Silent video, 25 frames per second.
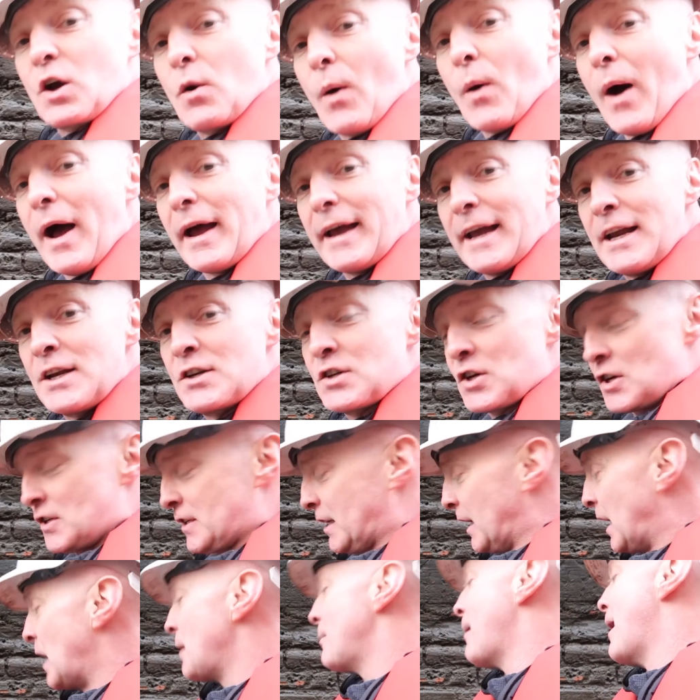are quite
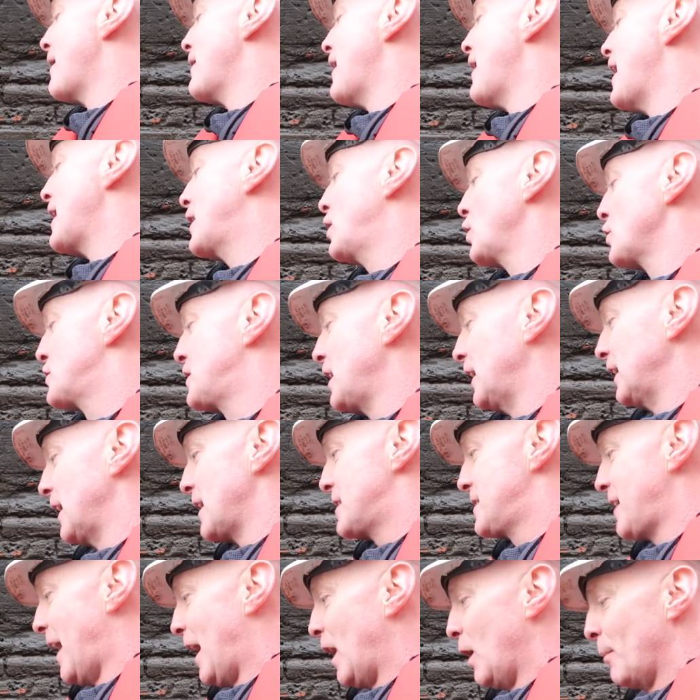interesting, I bet they could tell
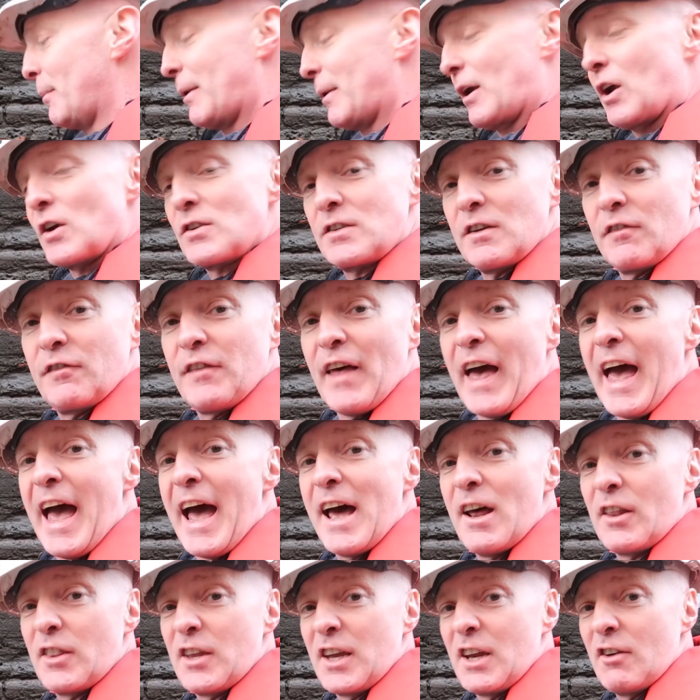a tale, because if
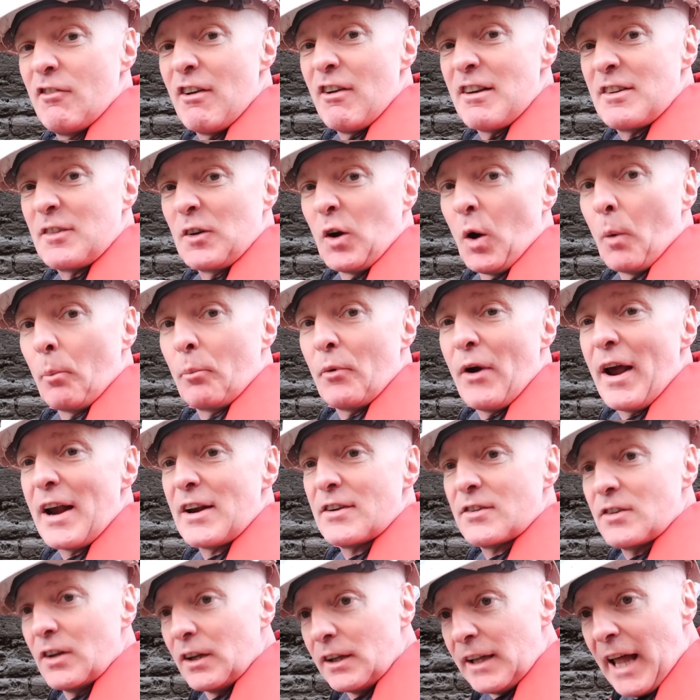they're the original
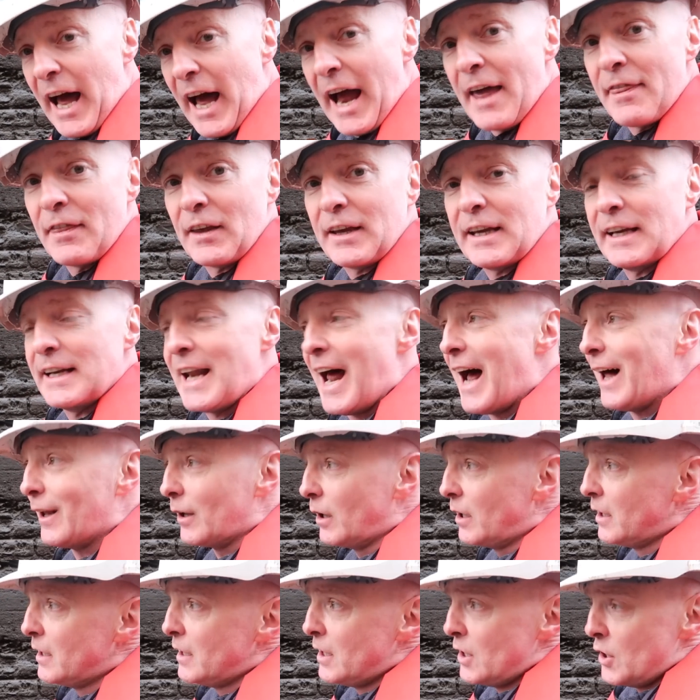bricks that lined the
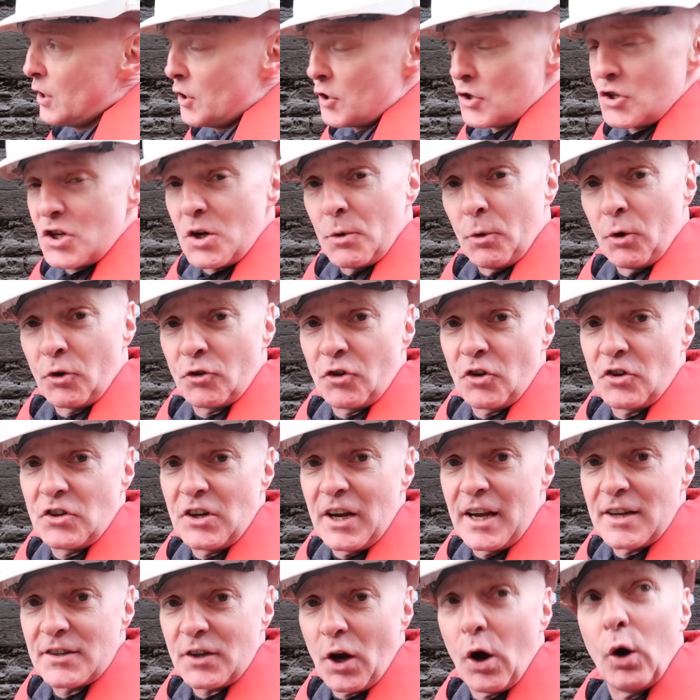canal, 200
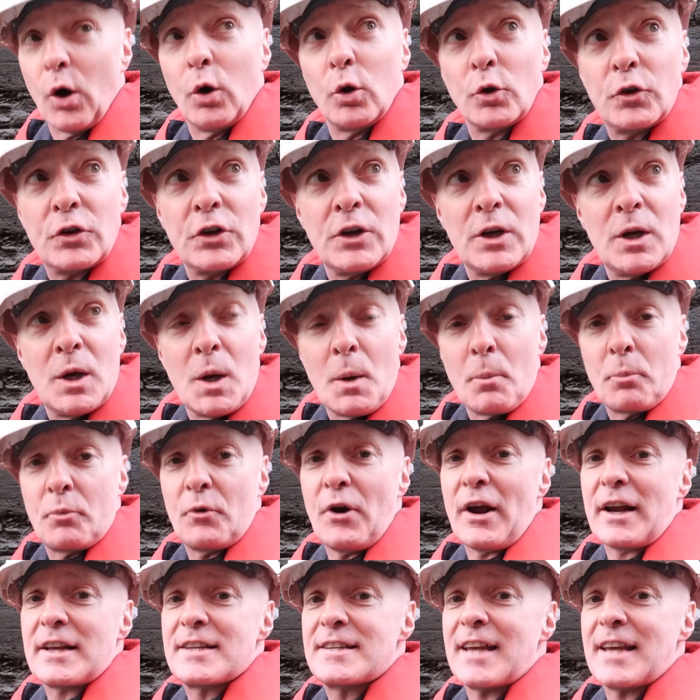years old,
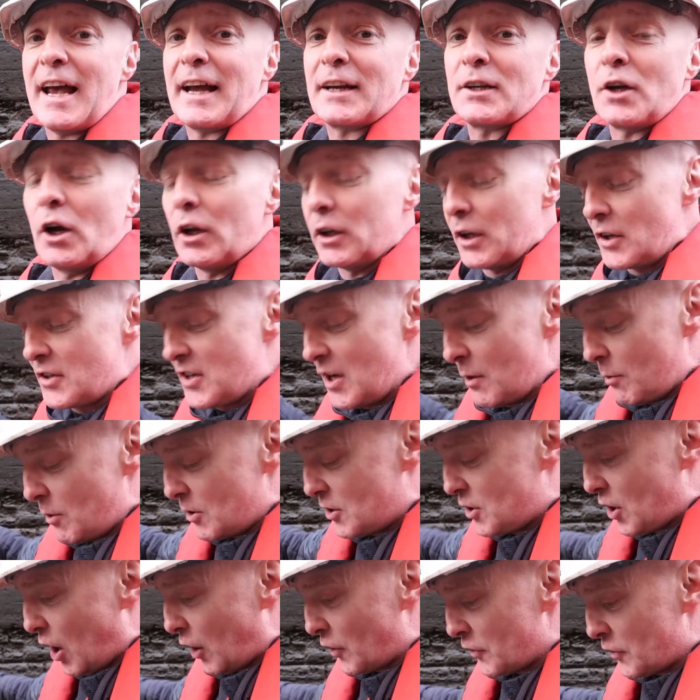brick technology
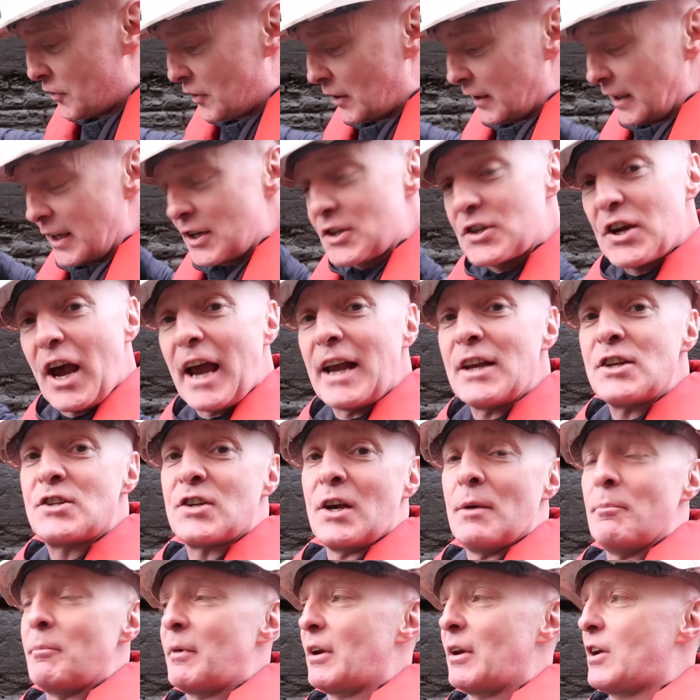was constantly
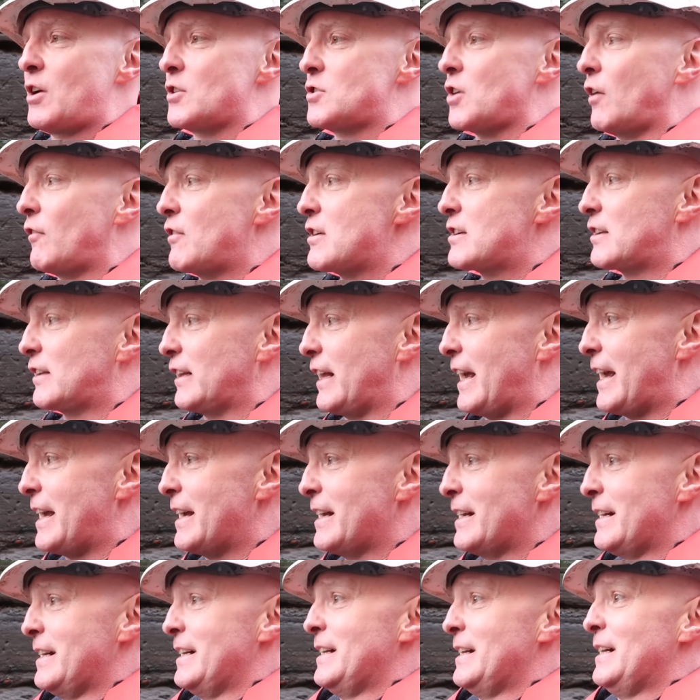changing, because obviously
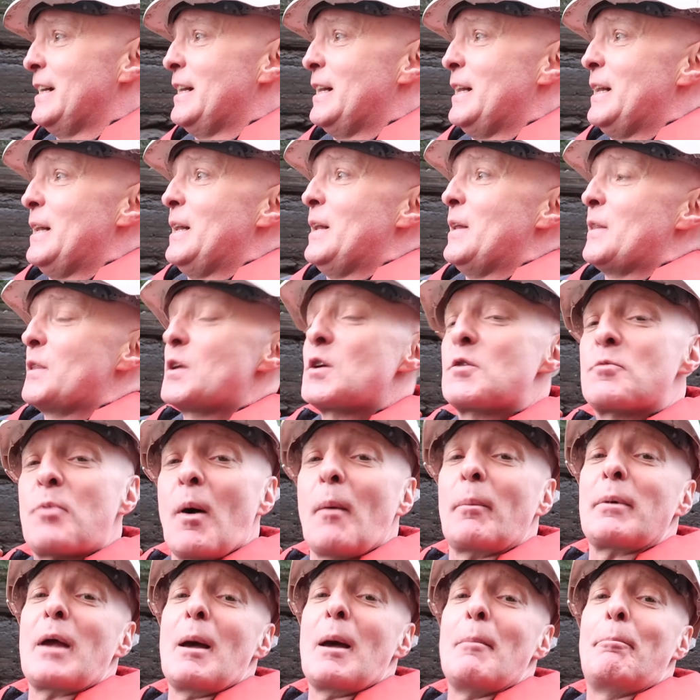there's
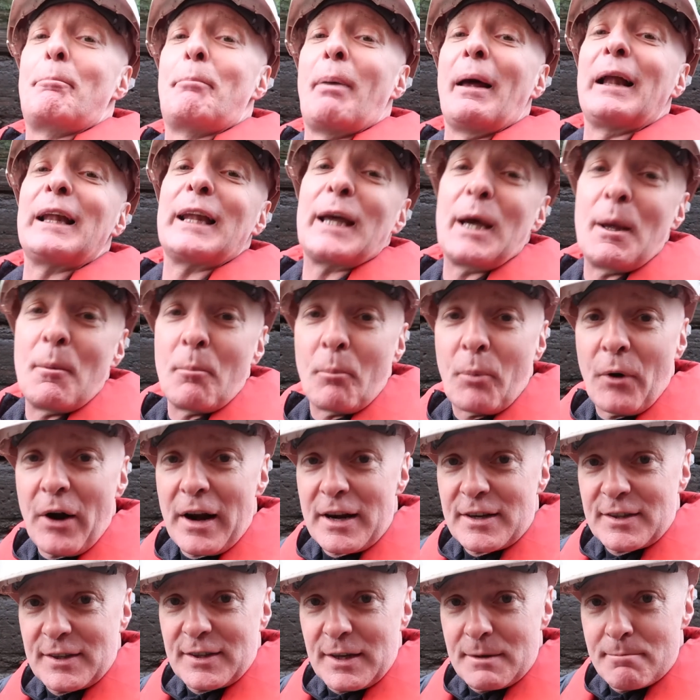probably 1 billion
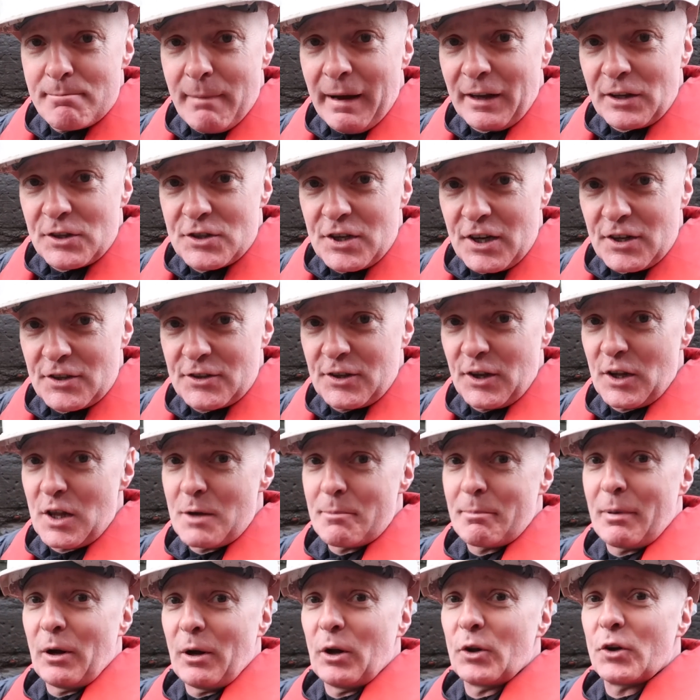bricks in Manchester
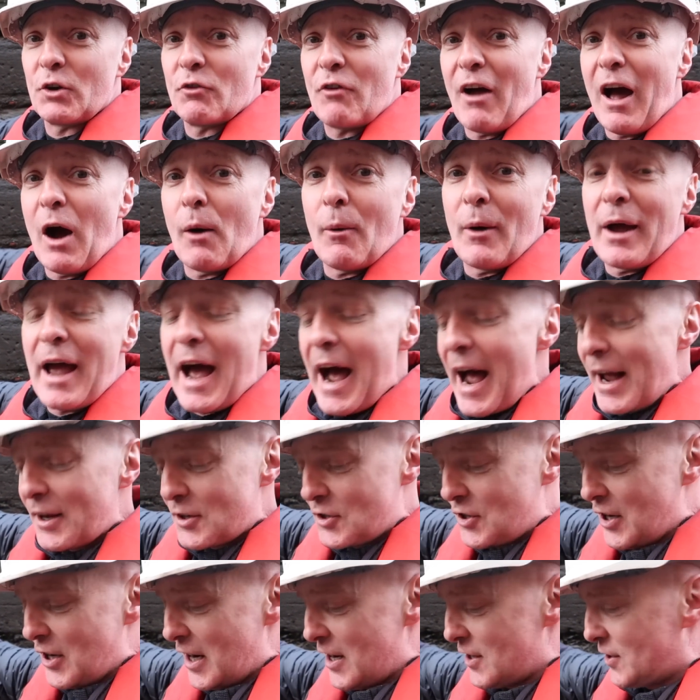that built the railway
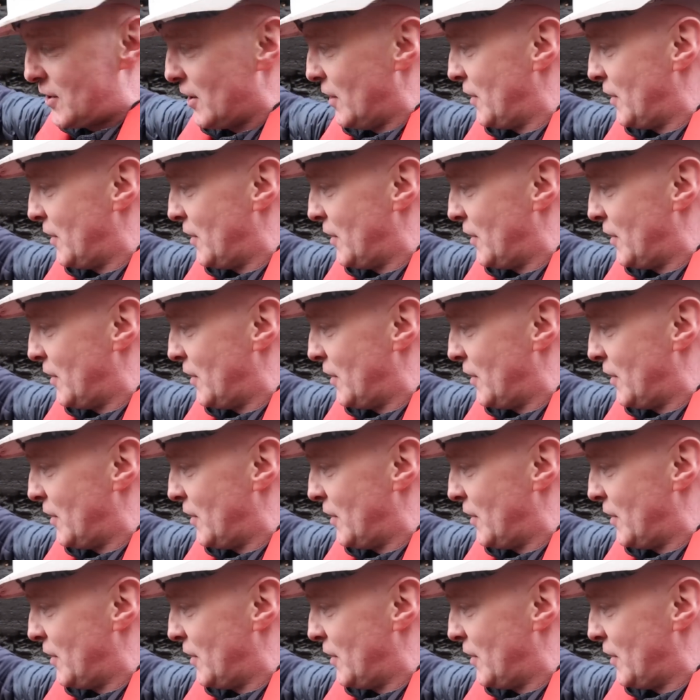arches